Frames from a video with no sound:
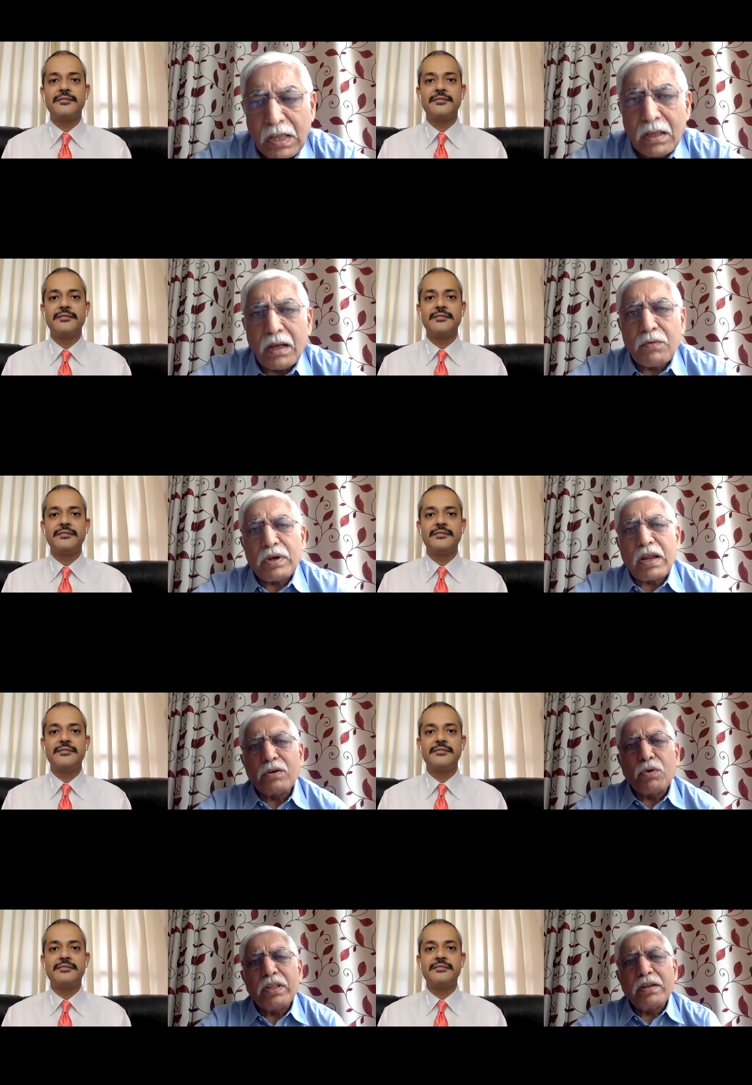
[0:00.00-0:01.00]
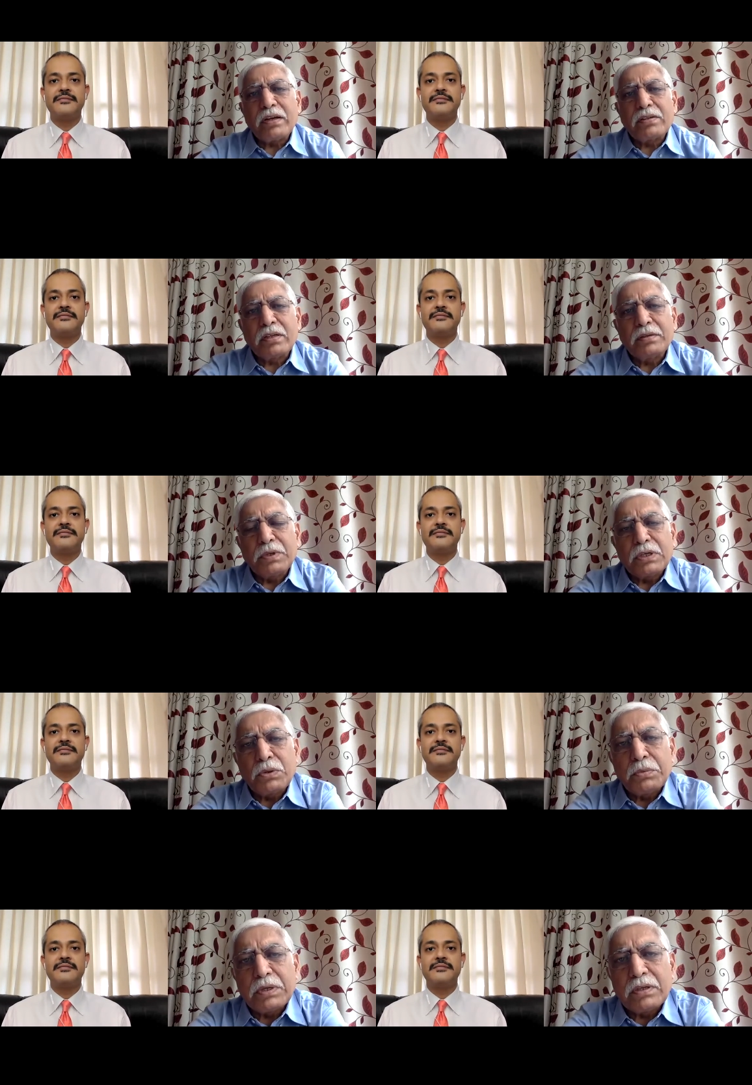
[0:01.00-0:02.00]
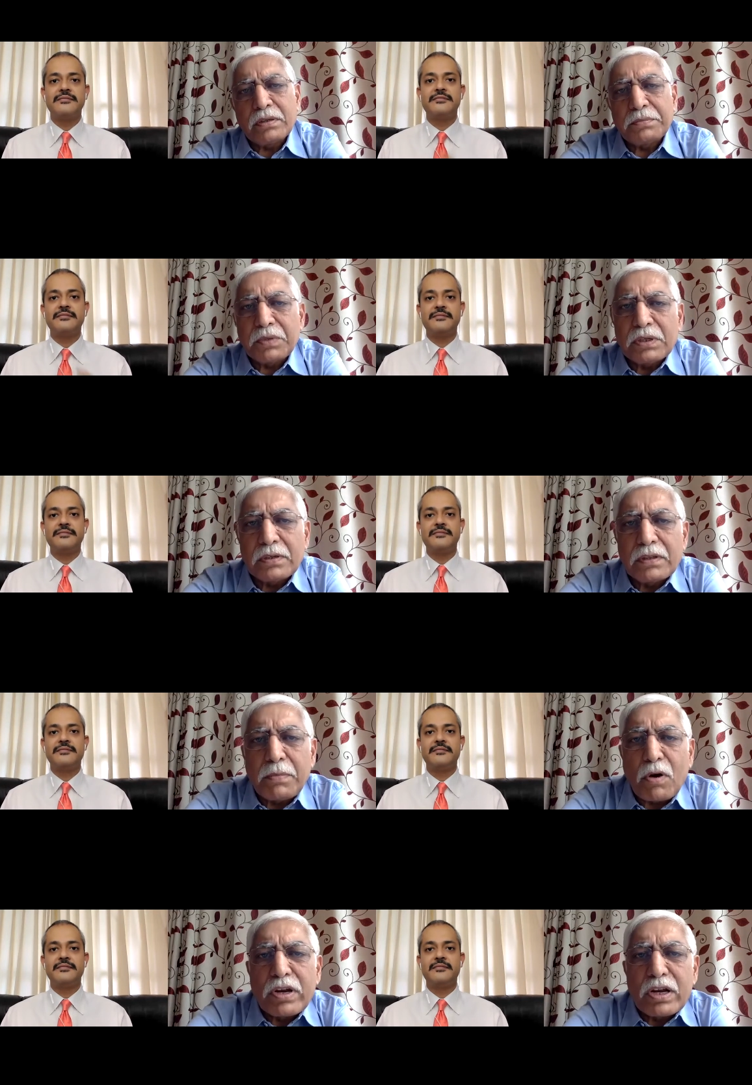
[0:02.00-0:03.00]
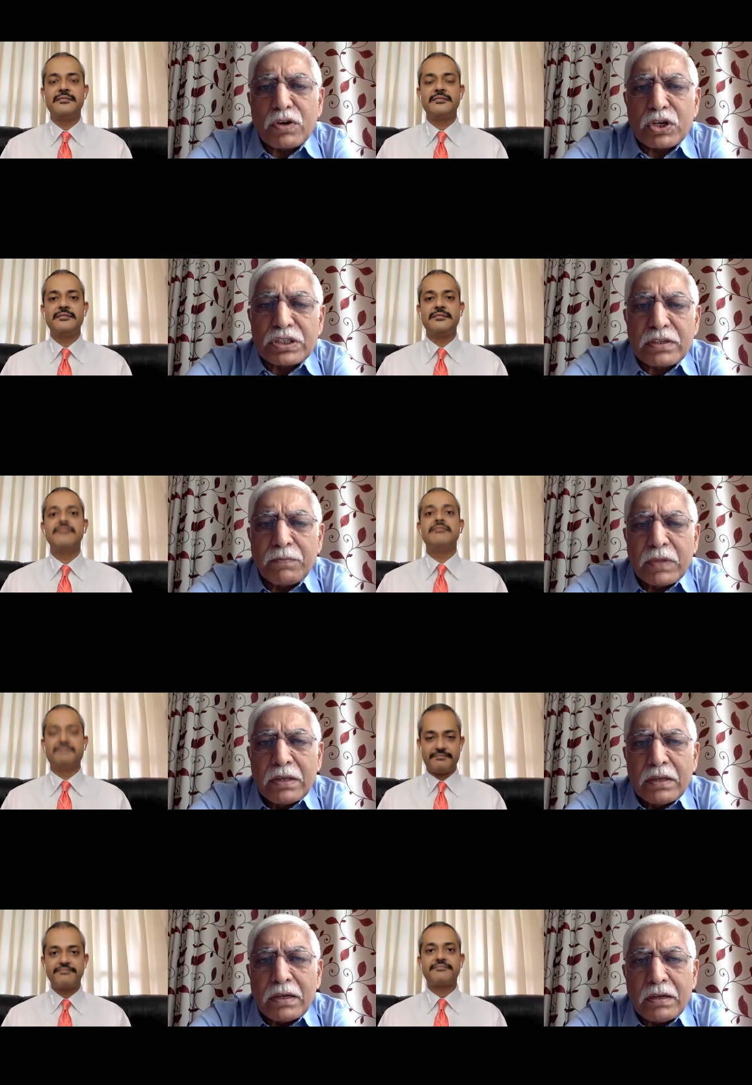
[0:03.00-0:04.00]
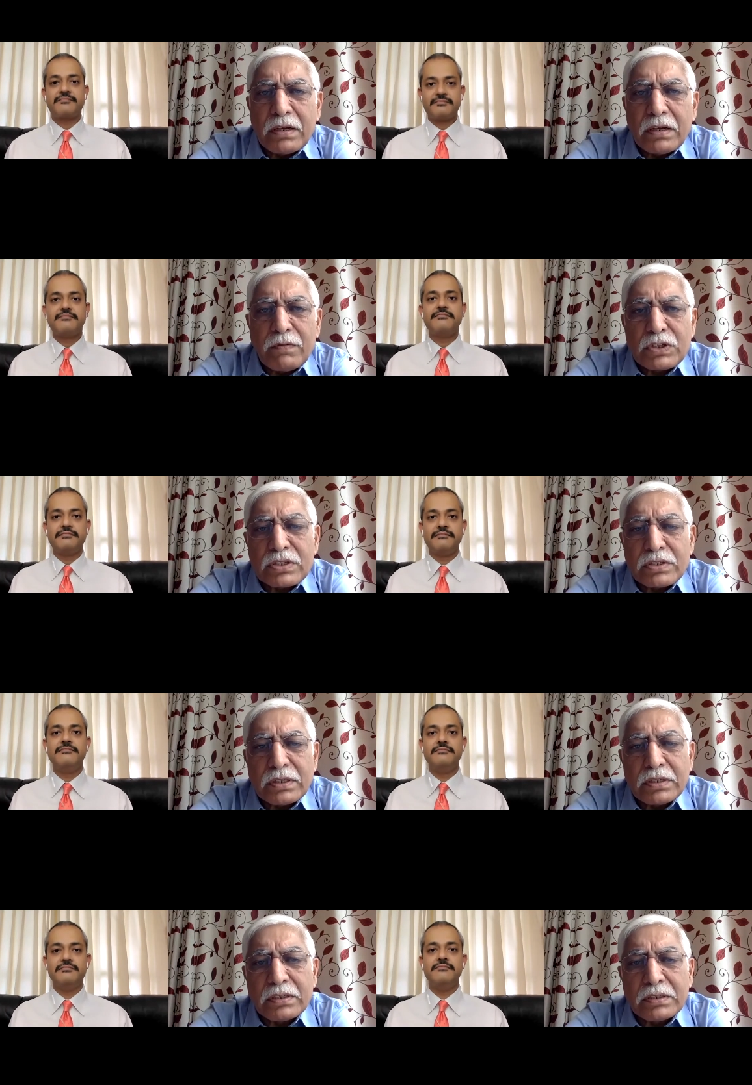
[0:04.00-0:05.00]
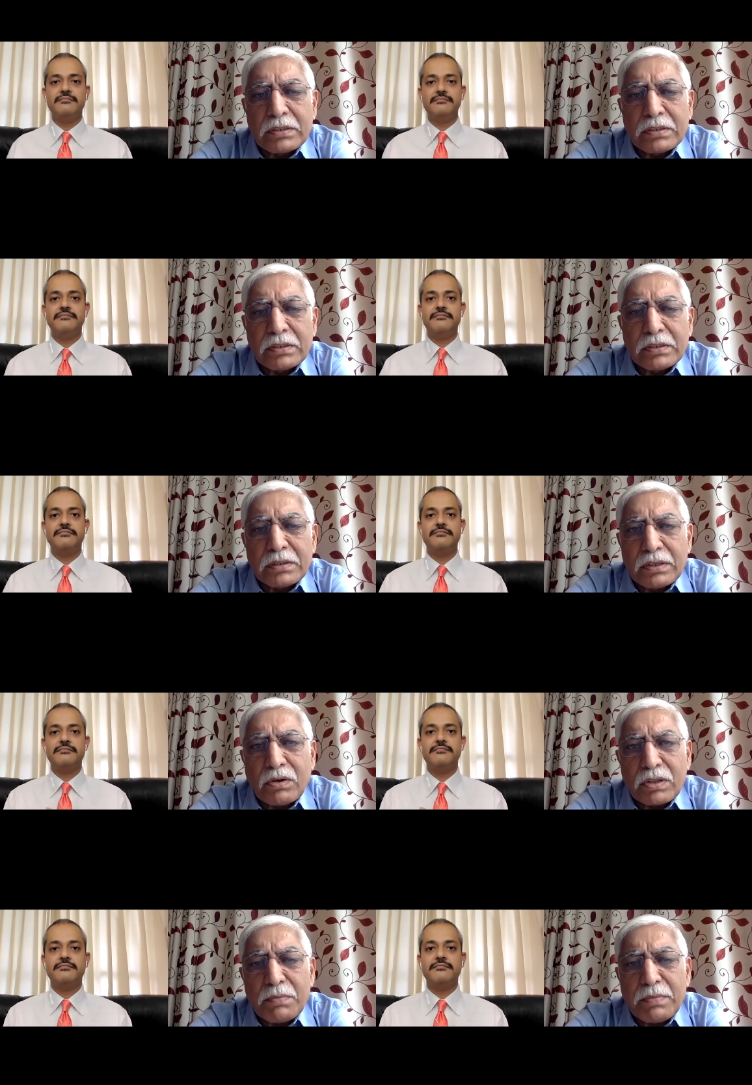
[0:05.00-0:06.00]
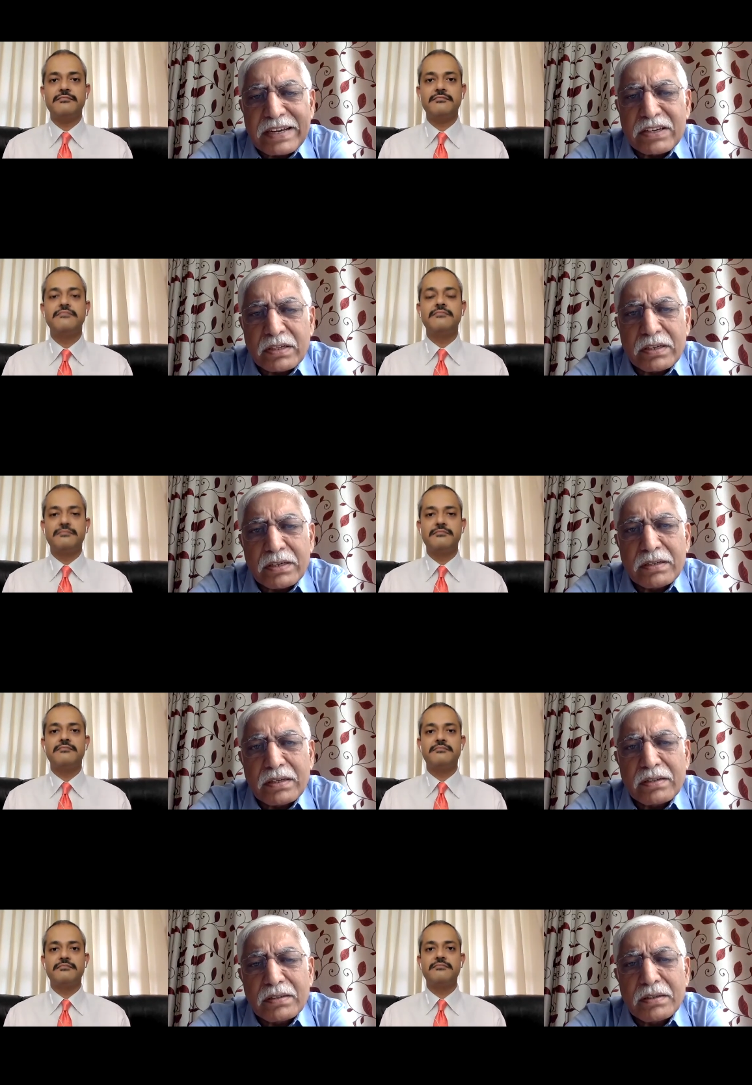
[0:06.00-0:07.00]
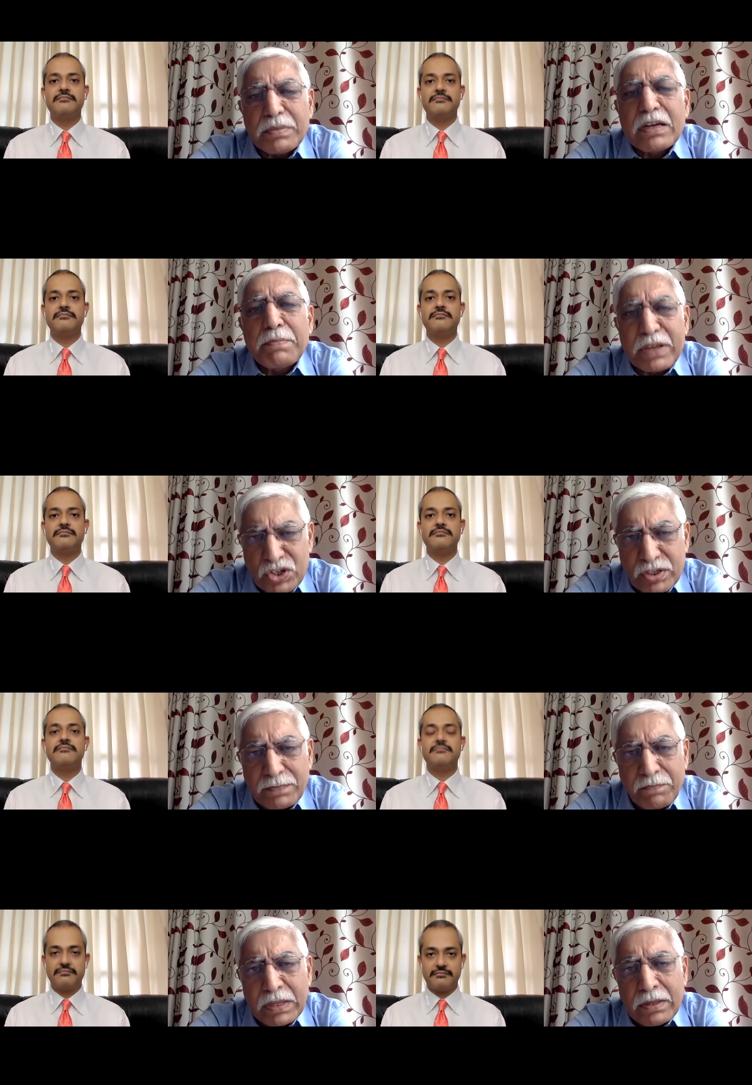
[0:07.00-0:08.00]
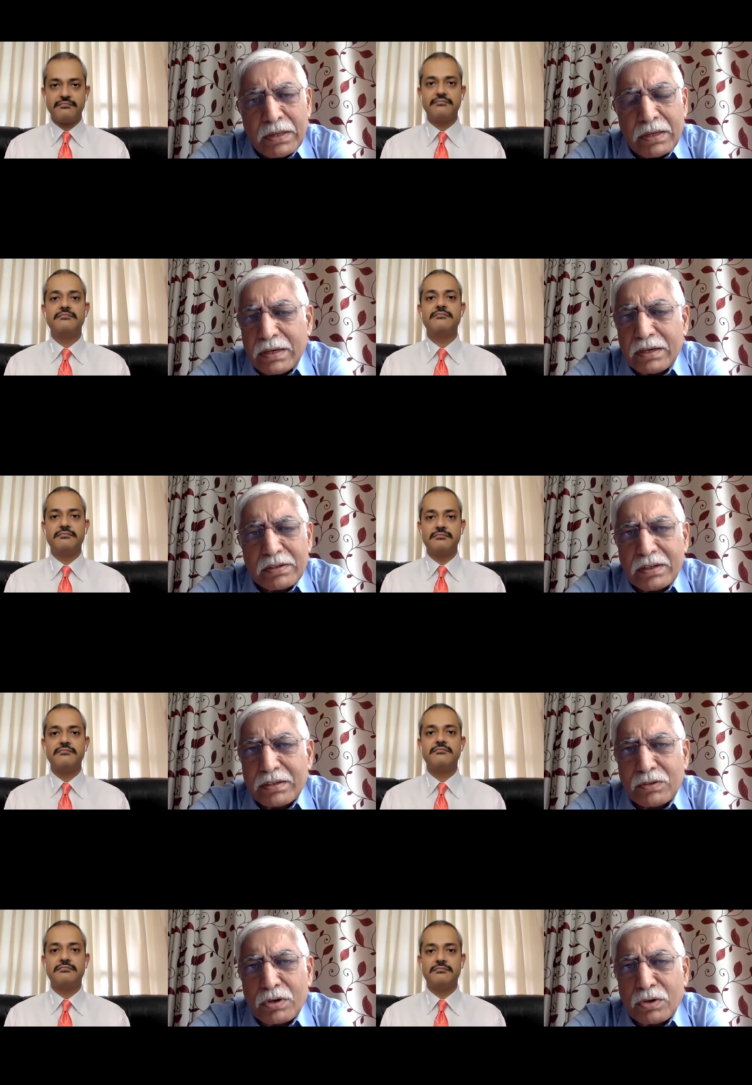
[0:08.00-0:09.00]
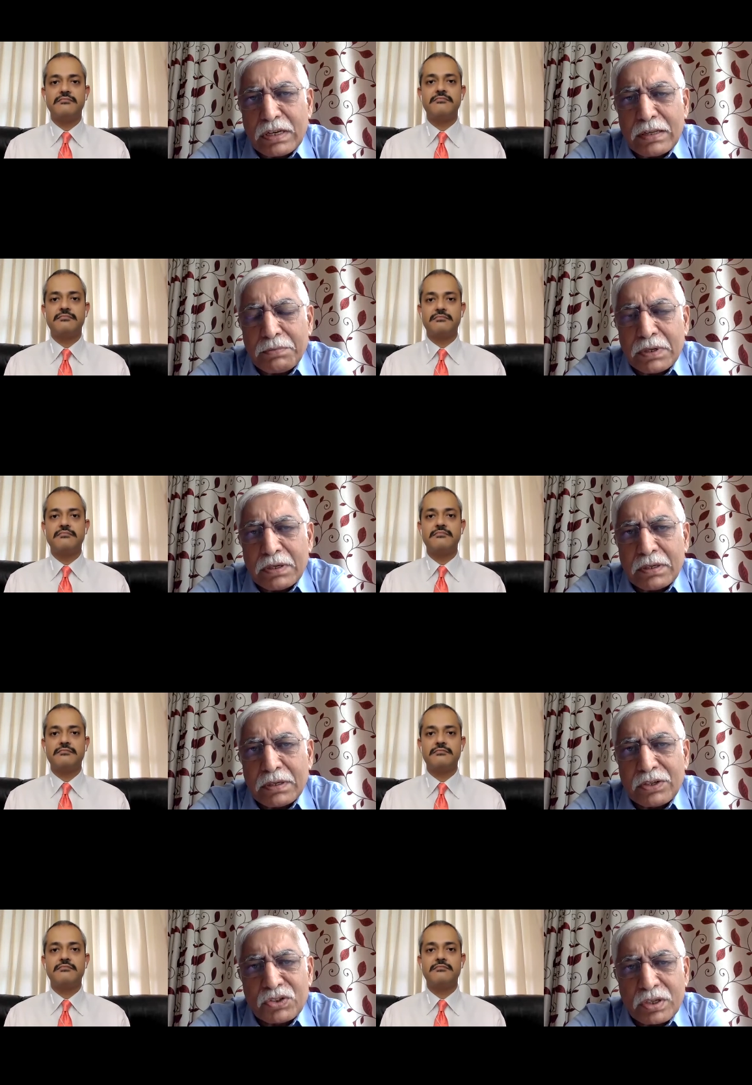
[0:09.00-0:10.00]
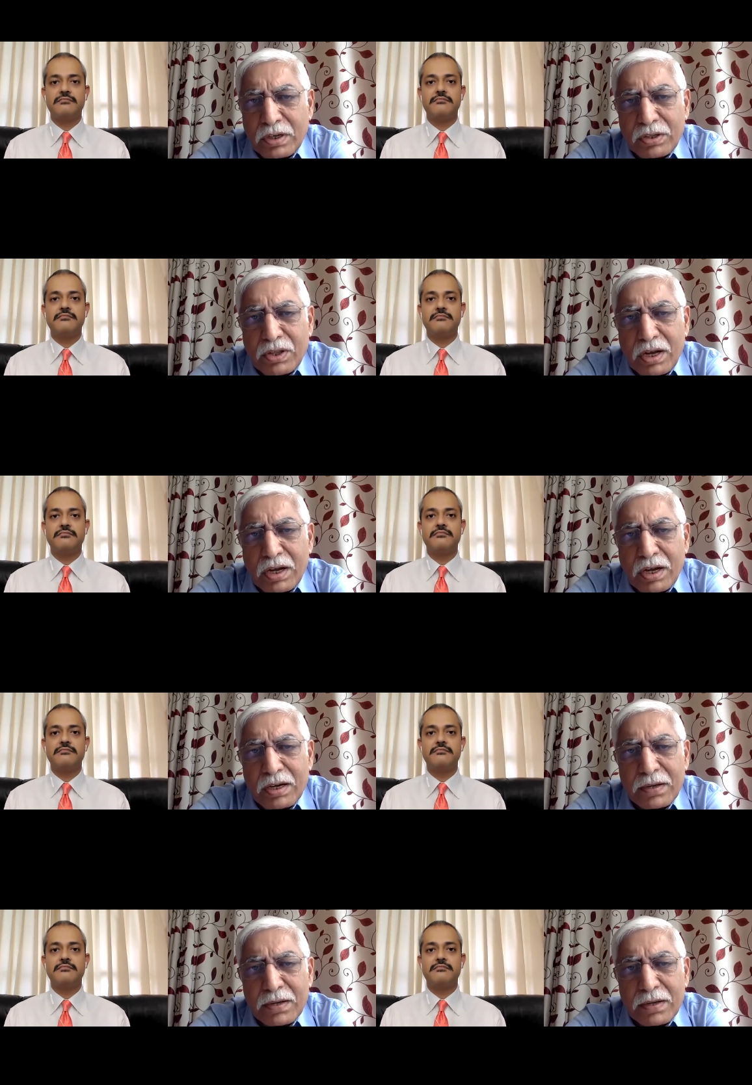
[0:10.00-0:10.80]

Speaker 1: Uh, one, I don't think that's uh, you know uh, uh, the boundary question uh, which is on their minds. it is a bigger picture. Uh, it is it is not only uh, Eastern Ladakh.